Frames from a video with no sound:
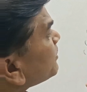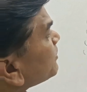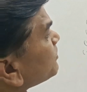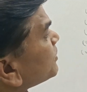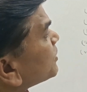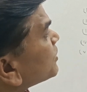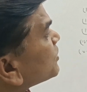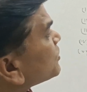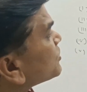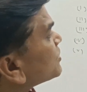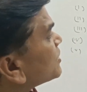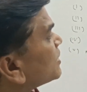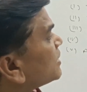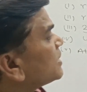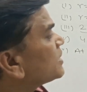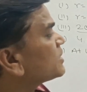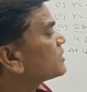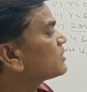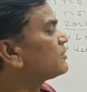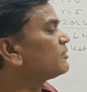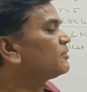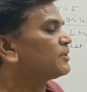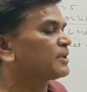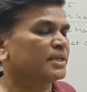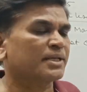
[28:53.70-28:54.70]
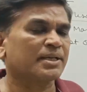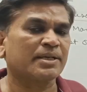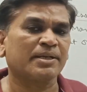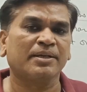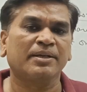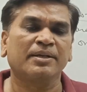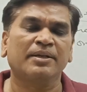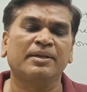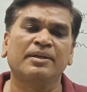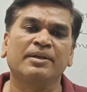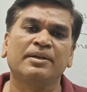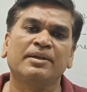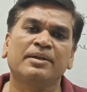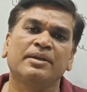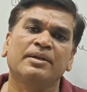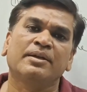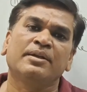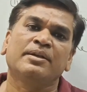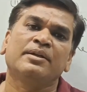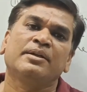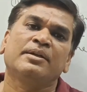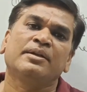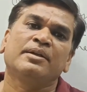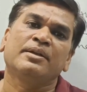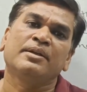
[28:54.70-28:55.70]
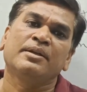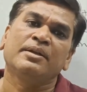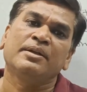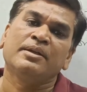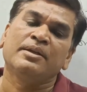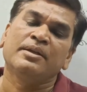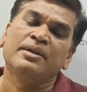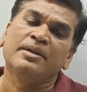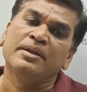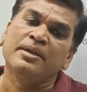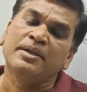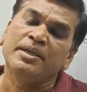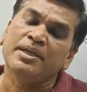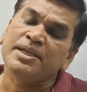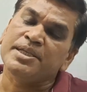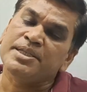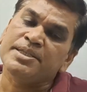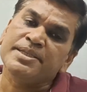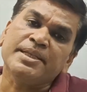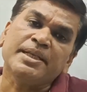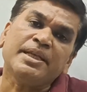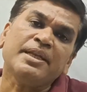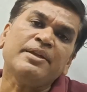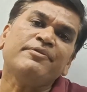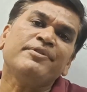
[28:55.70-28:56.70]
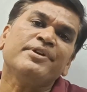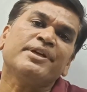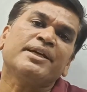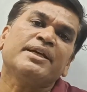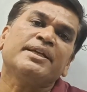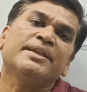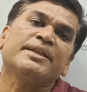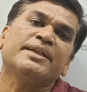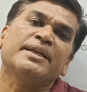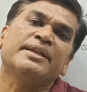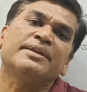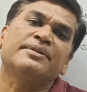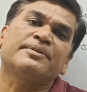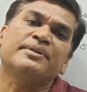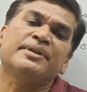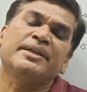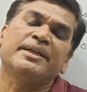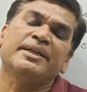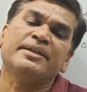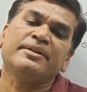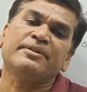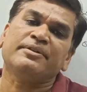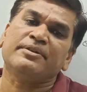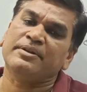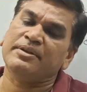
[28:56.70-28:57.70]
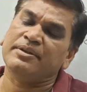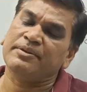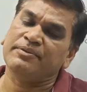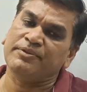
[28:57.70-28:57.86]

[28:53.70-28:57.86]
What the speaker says: of the question is over, easily we can calculate